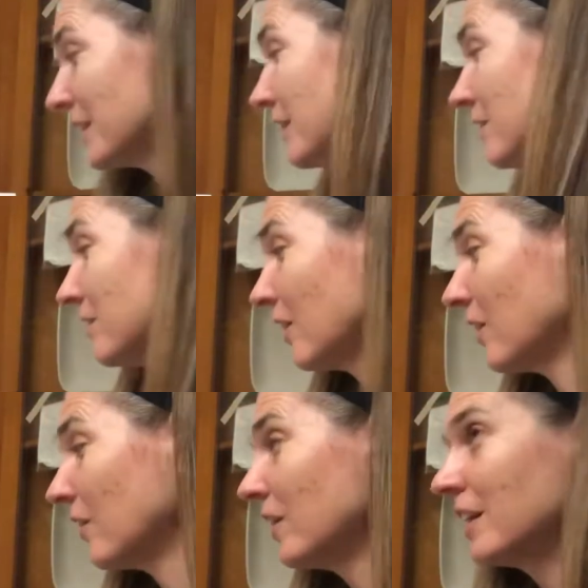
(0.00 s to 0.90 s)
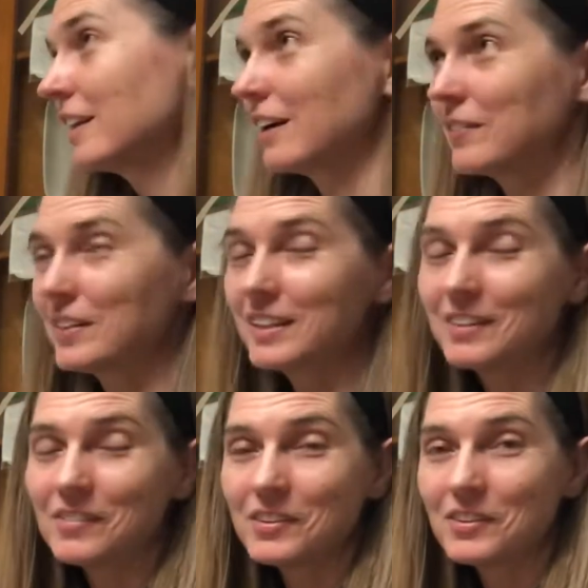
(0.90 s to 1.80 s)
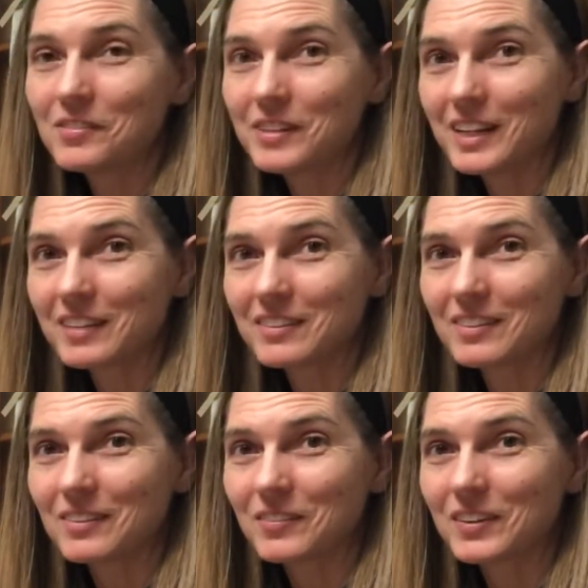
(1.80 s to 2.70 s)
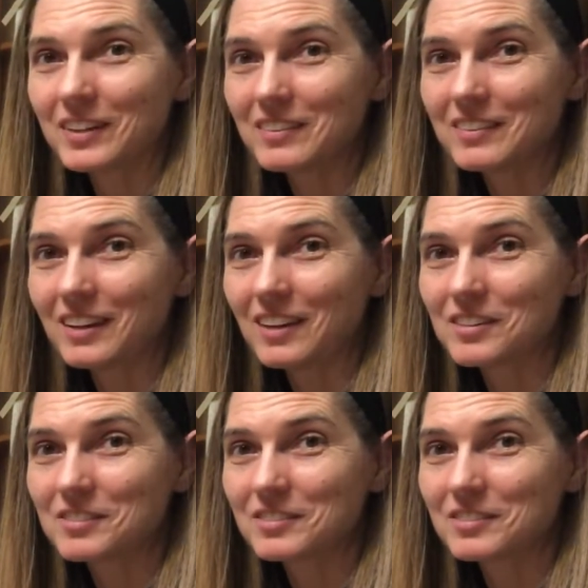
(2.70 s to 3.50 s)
So I'm going to give you a minute to do it by yourself.